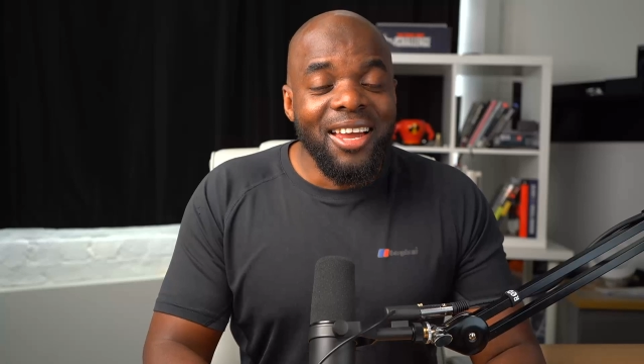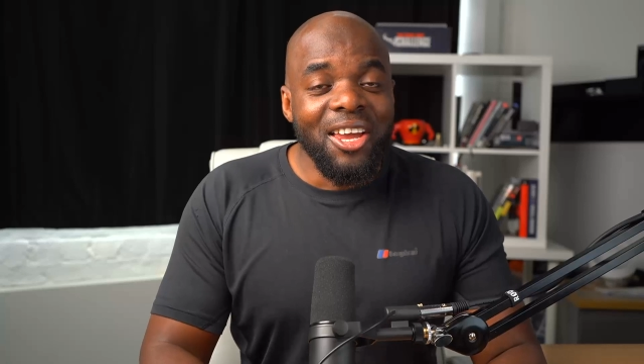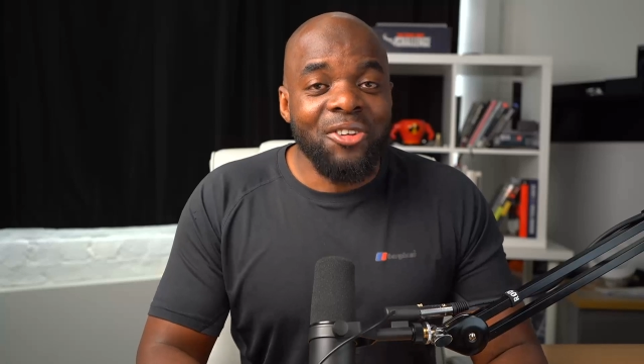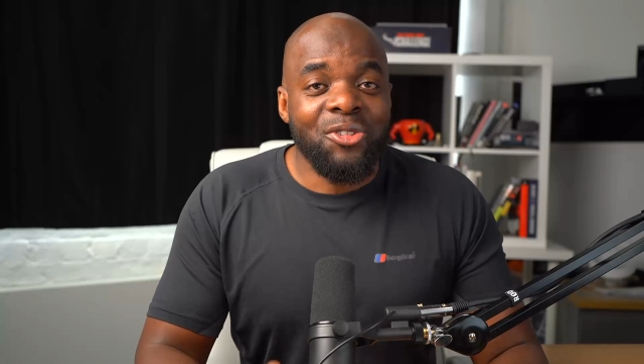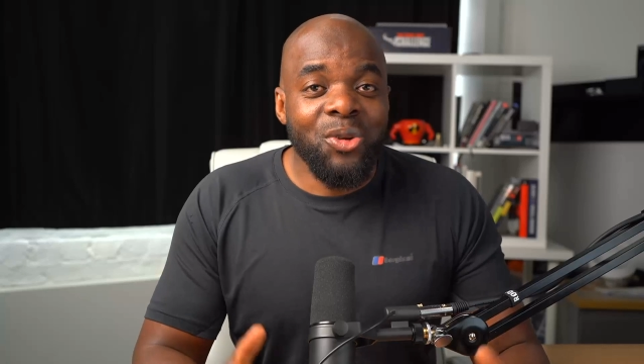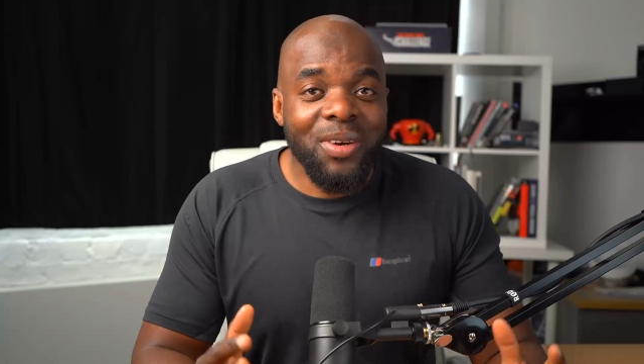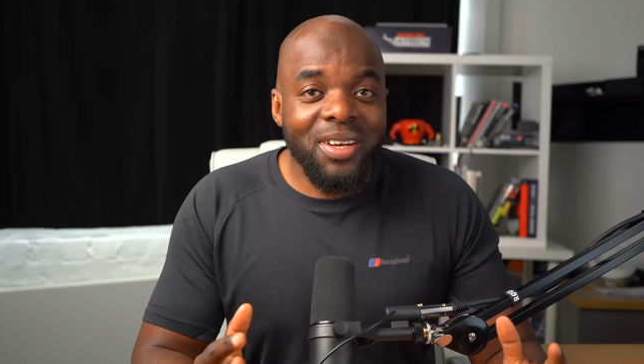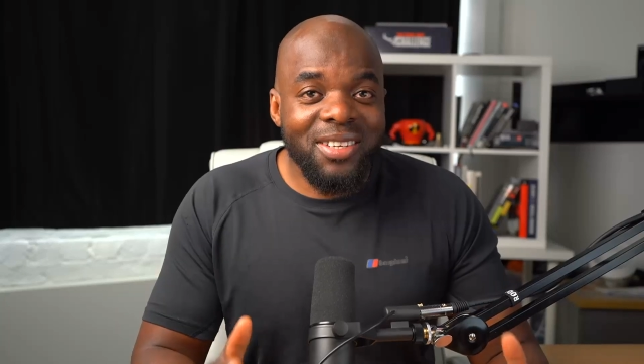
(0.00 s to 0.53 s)

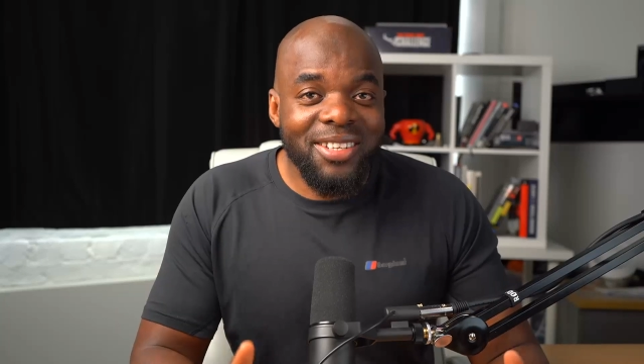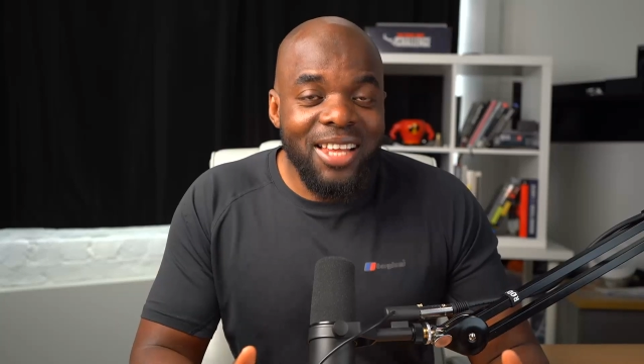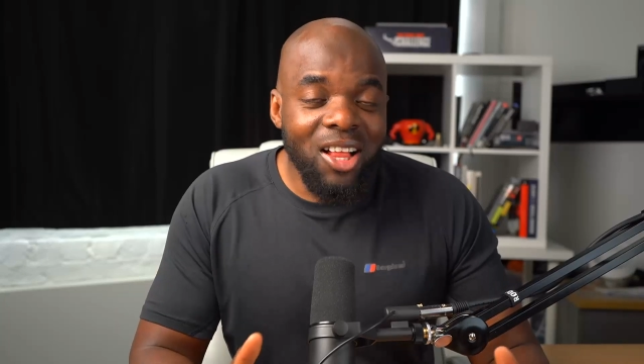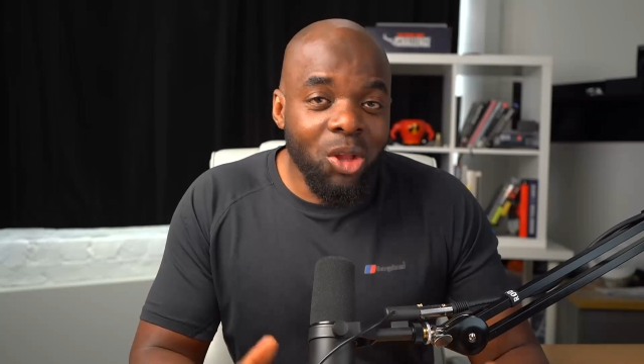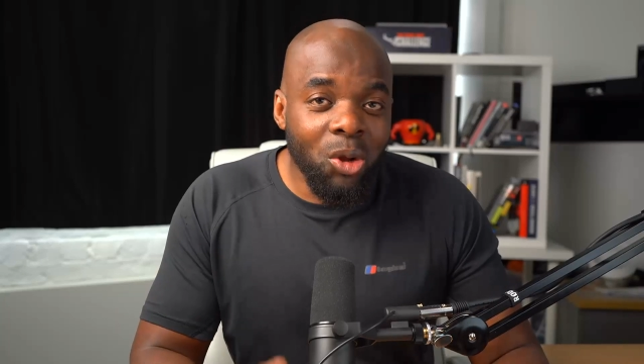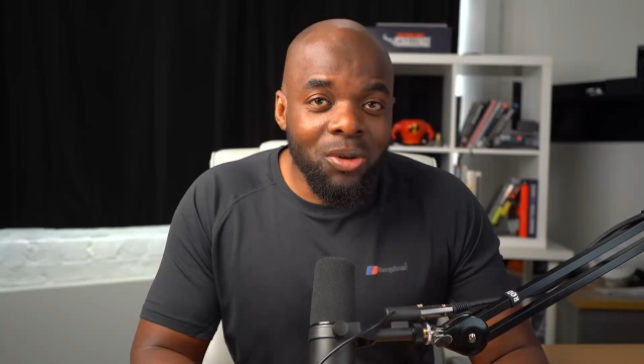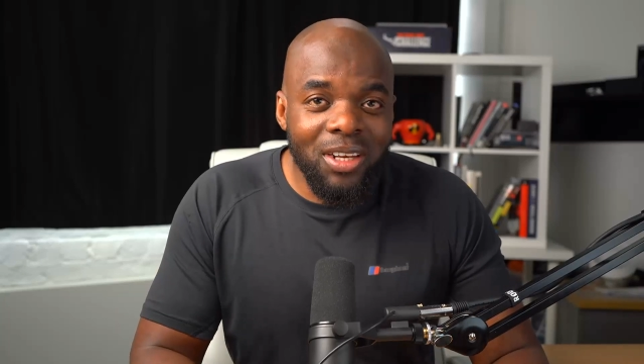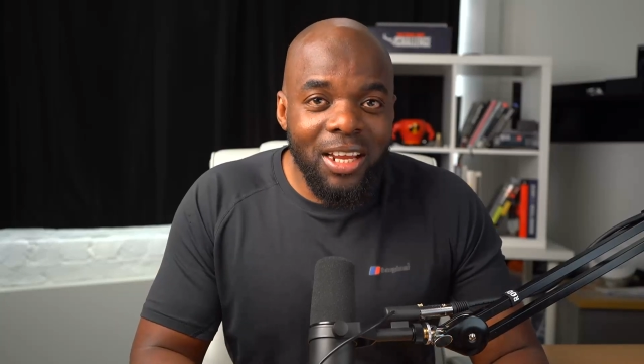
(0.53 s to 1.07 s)
If you want to
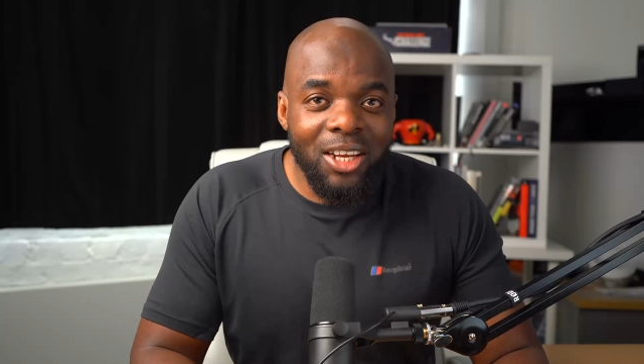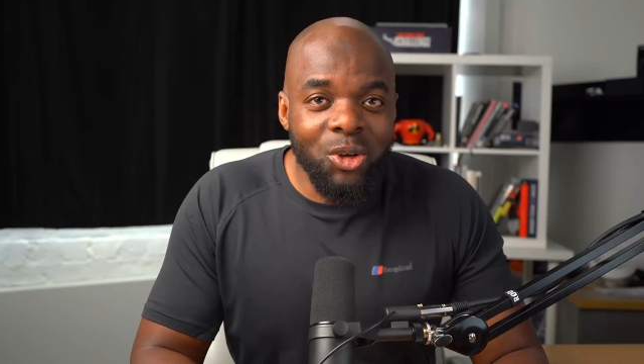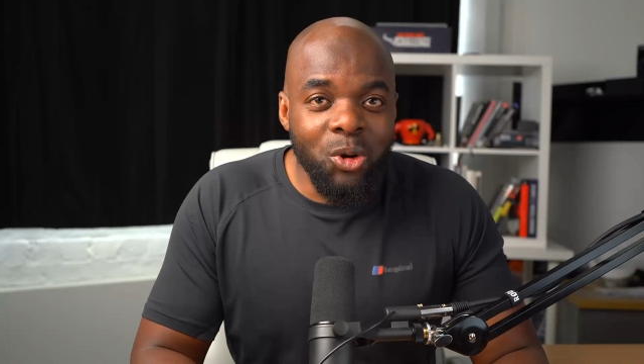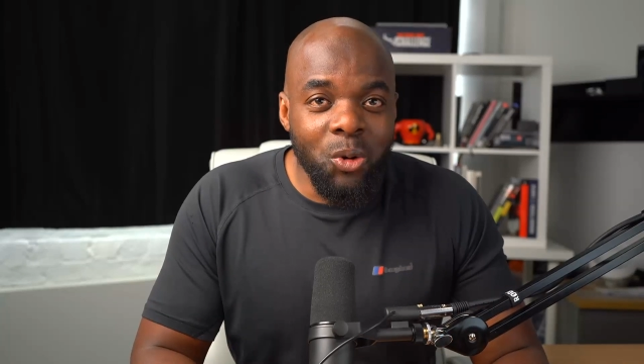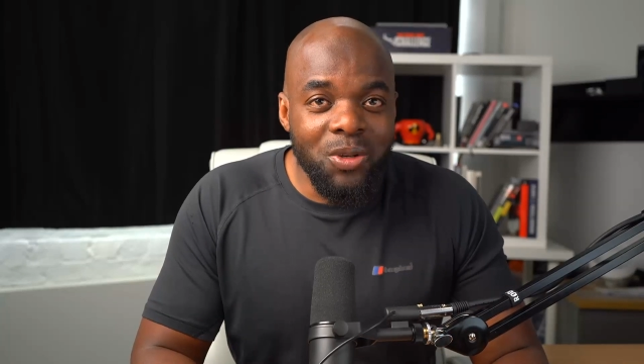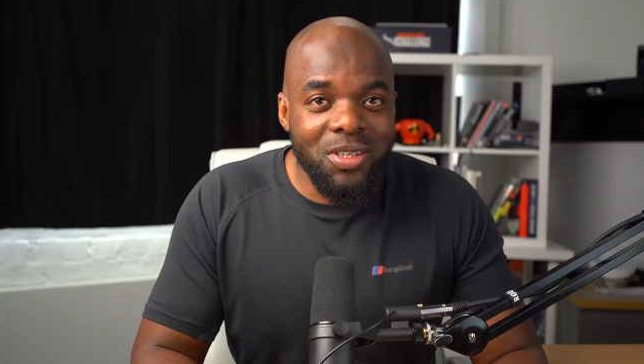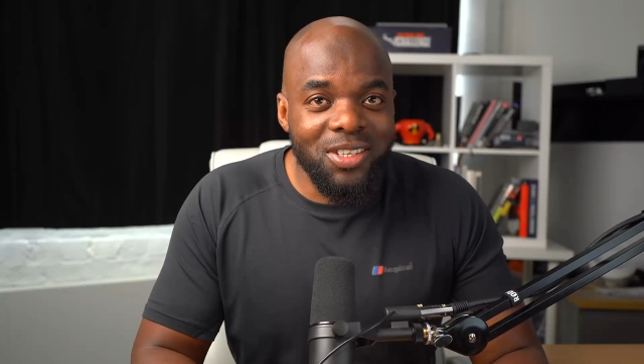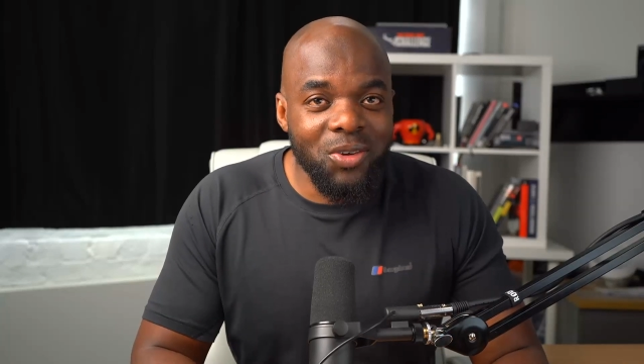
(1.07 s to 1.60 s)
sell online
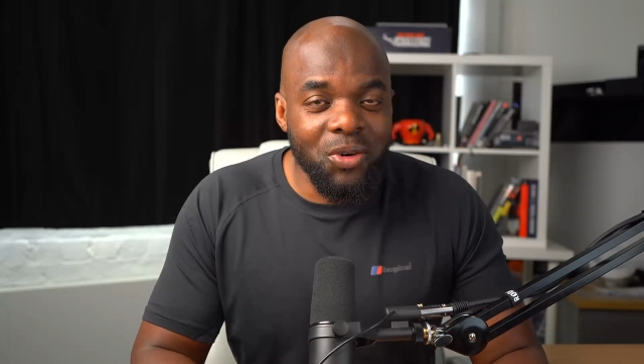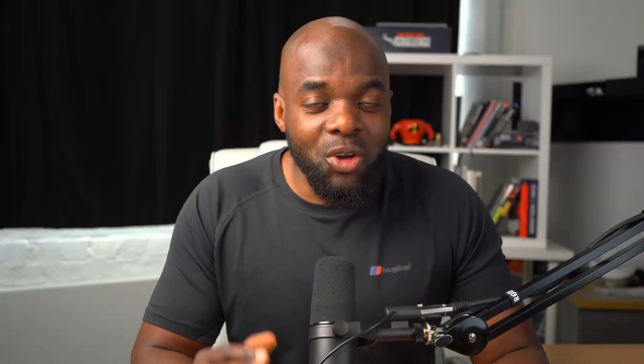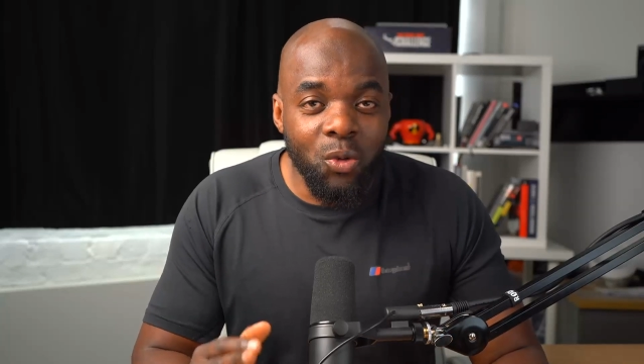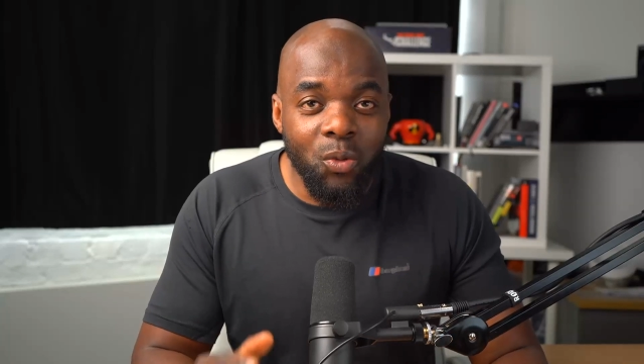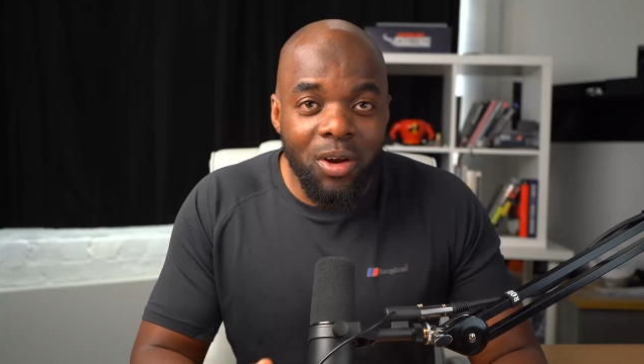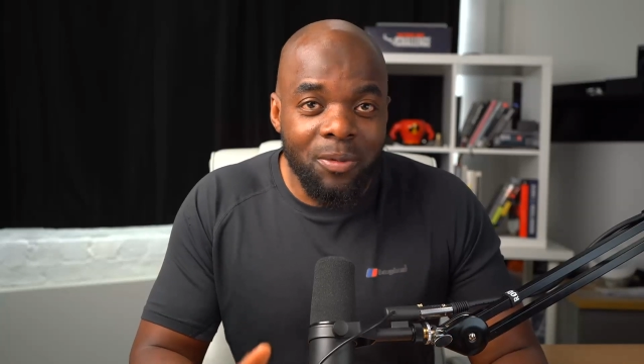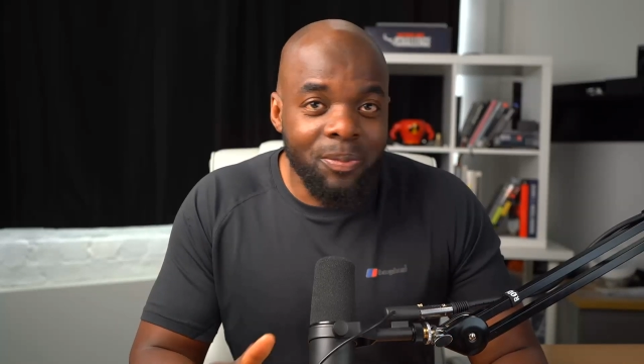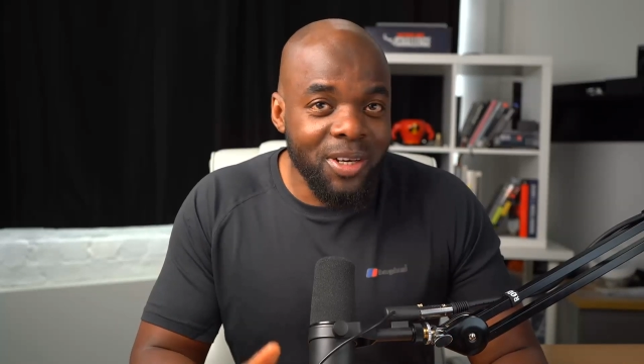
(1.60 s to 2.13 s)
courses on
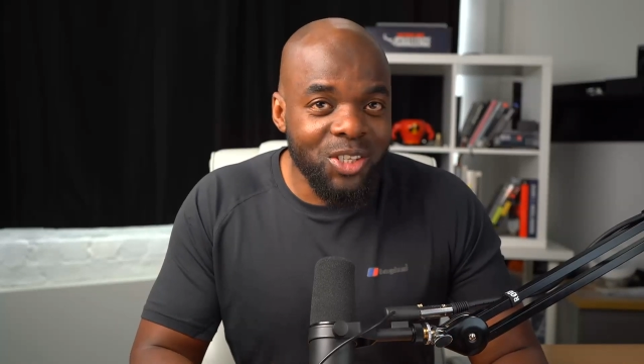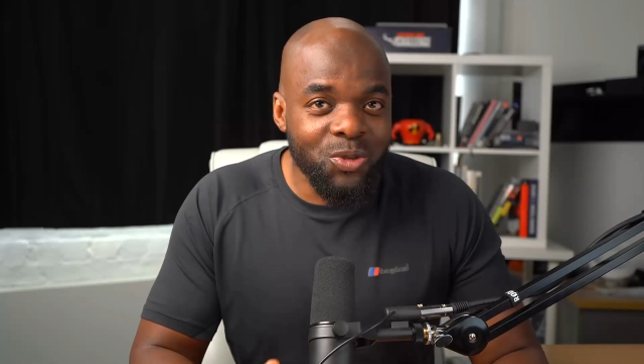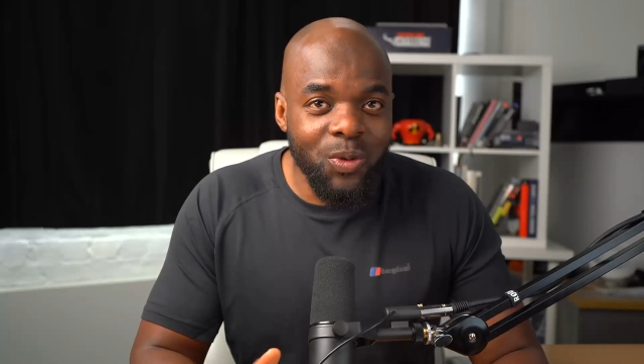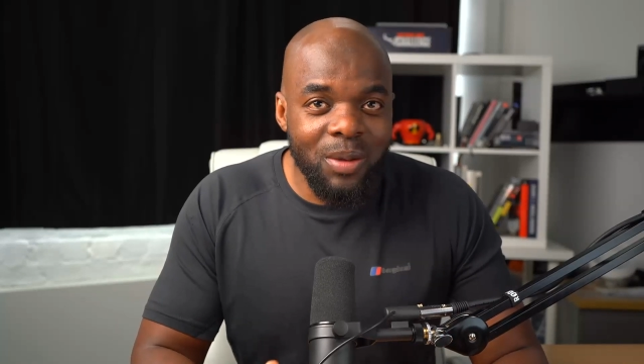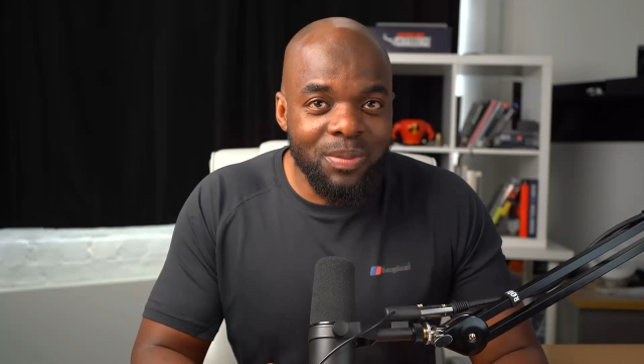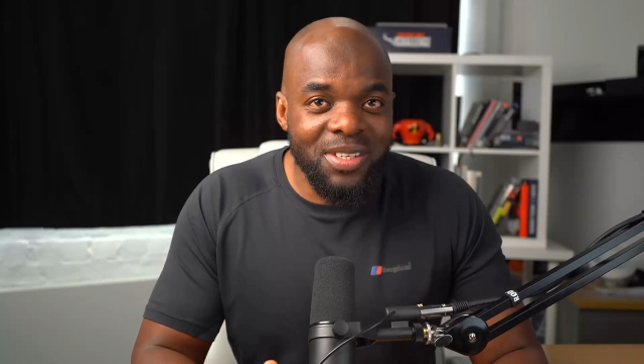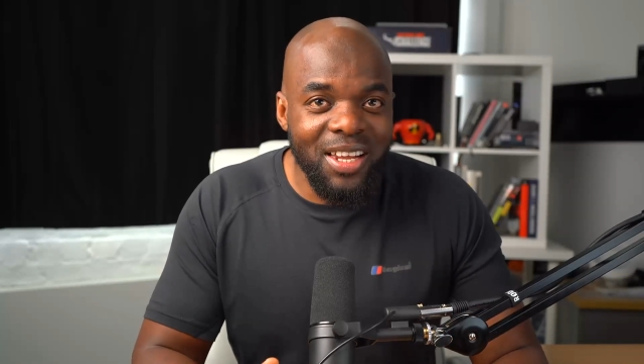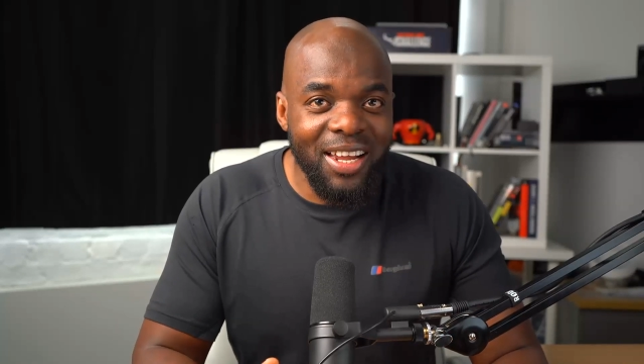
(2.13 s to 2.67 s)
your WordPress
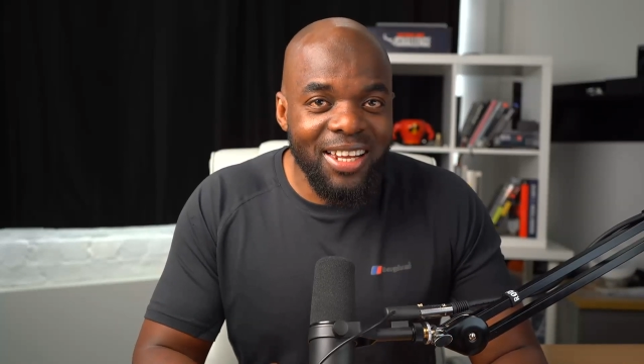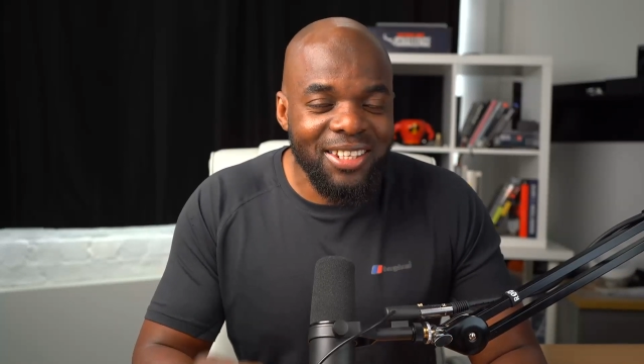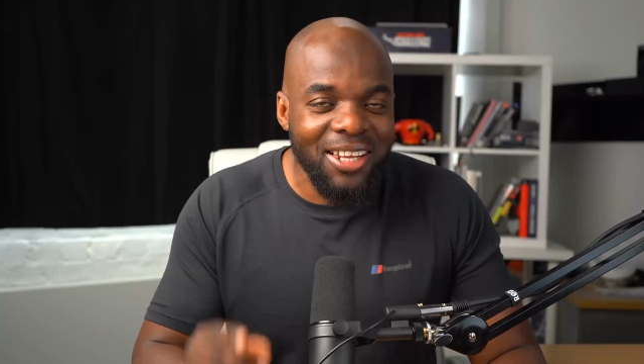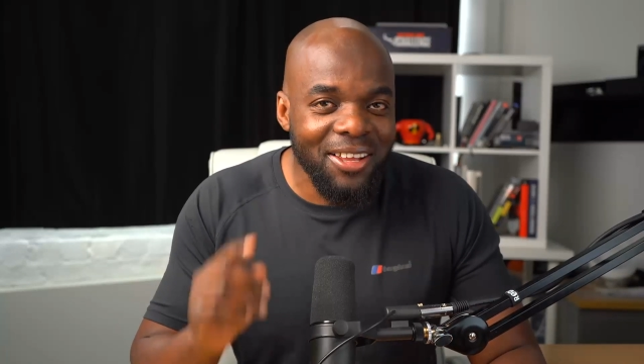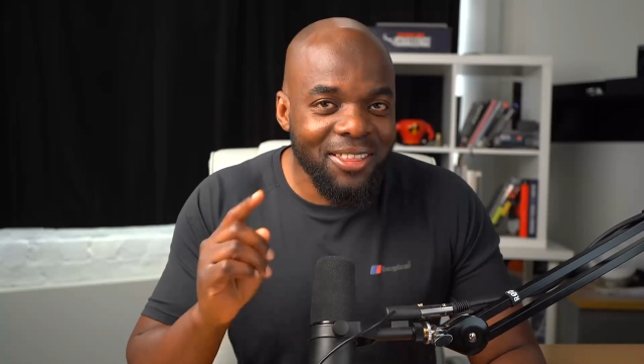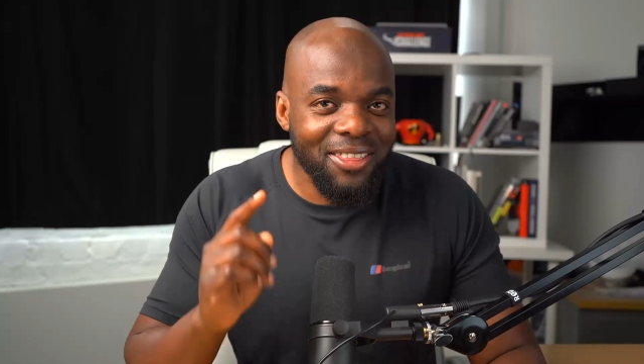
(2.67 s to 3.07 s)
website,